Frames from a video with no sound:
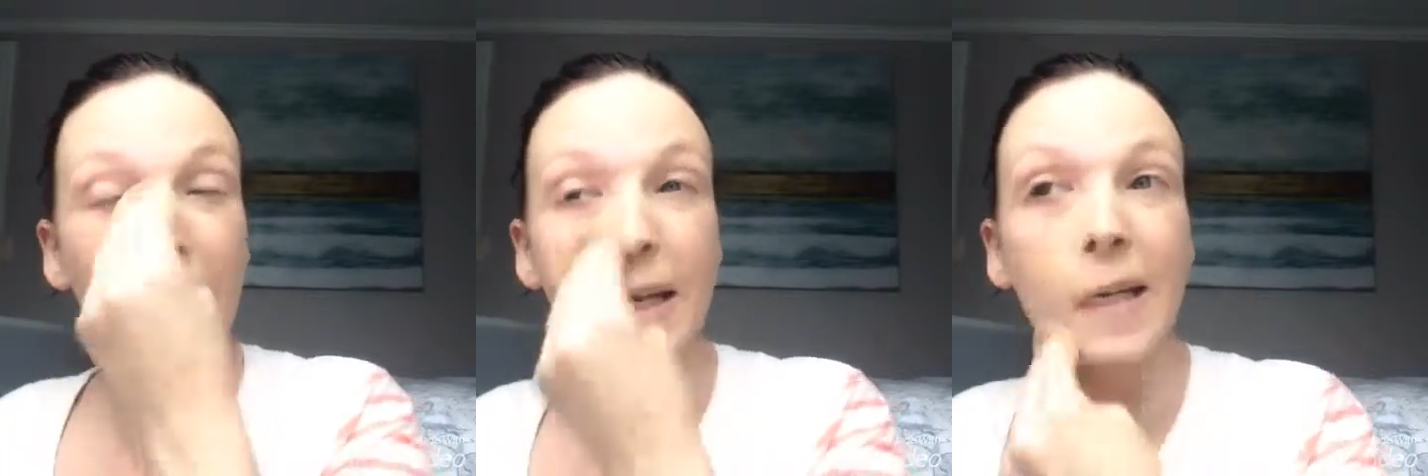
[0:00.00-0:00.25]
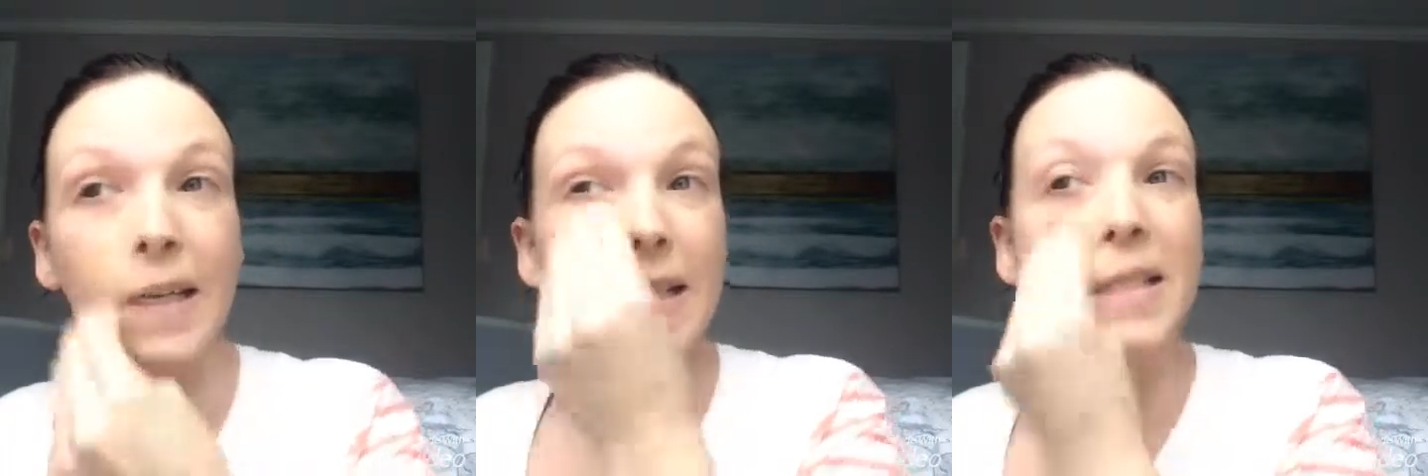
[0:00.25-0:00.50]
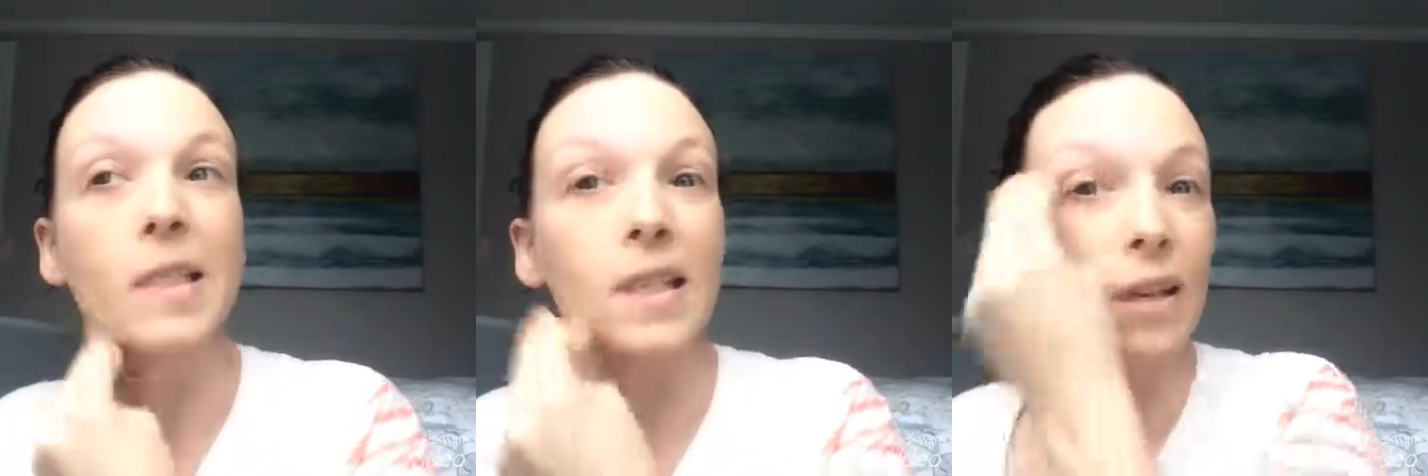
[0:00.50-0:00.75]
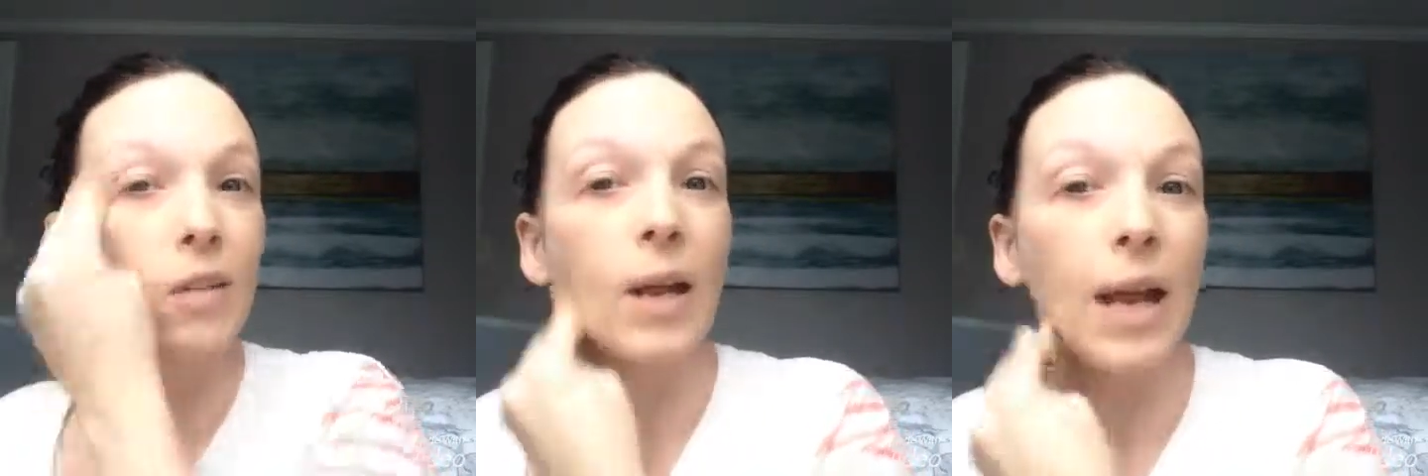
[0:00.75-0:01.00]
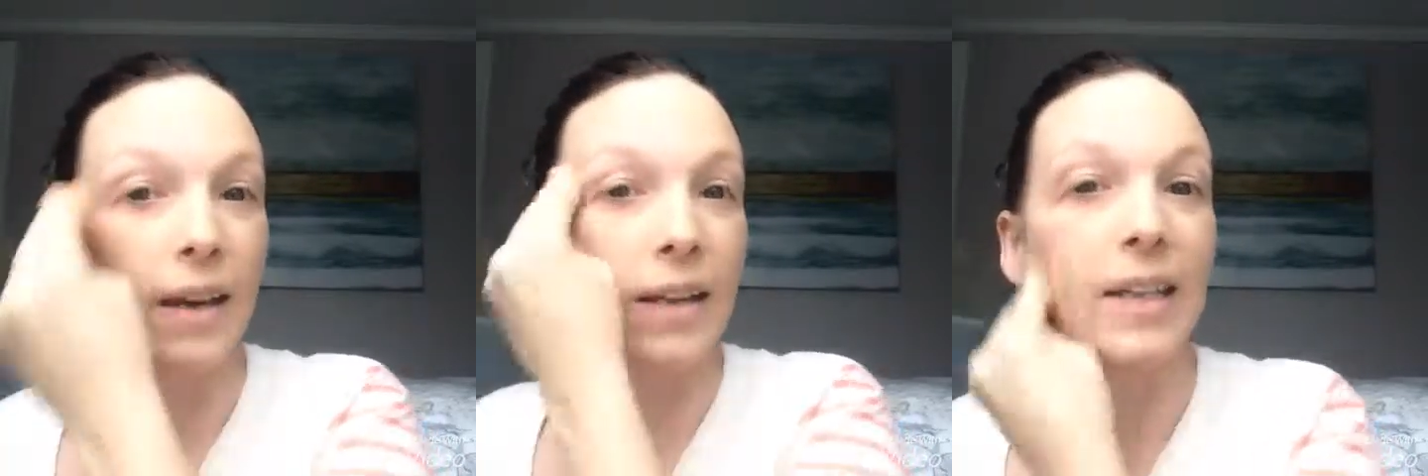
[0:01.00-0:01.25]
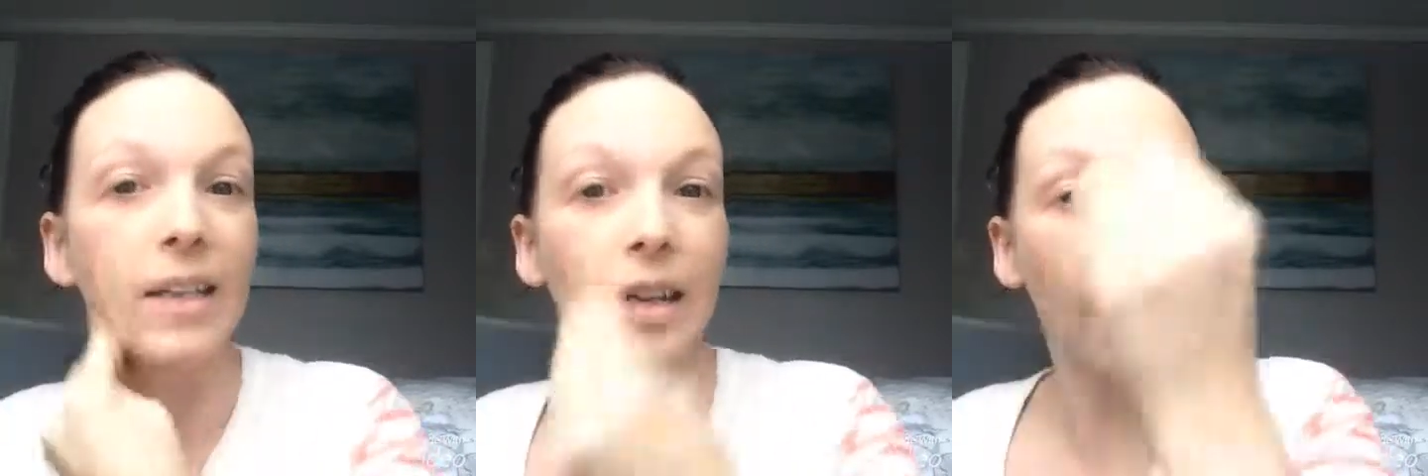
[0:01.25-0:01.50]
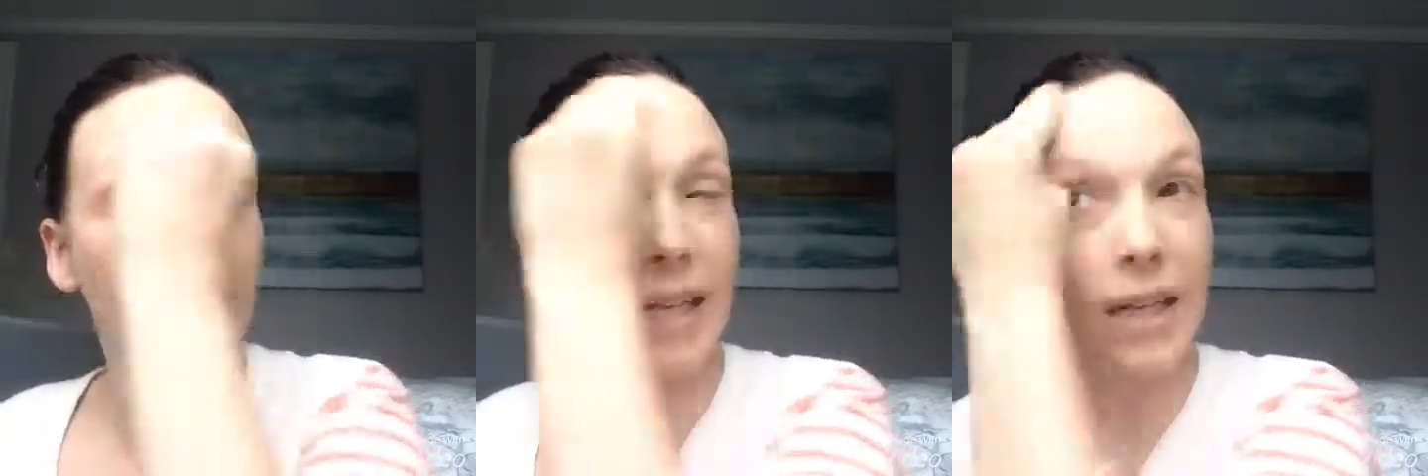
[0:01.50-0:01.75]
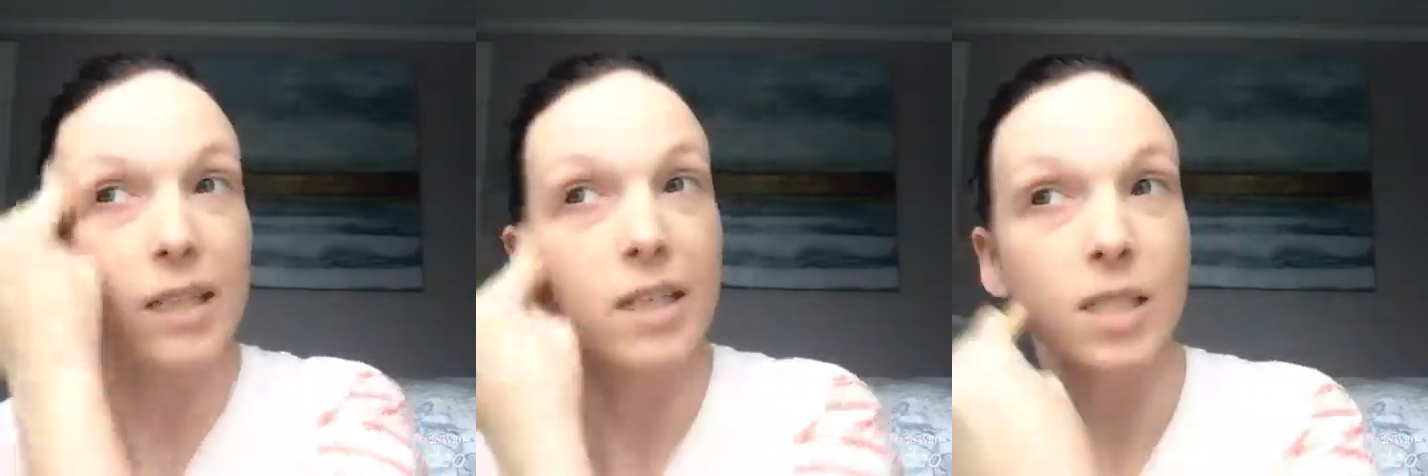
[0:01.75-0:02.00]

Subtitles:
and easy on how to get a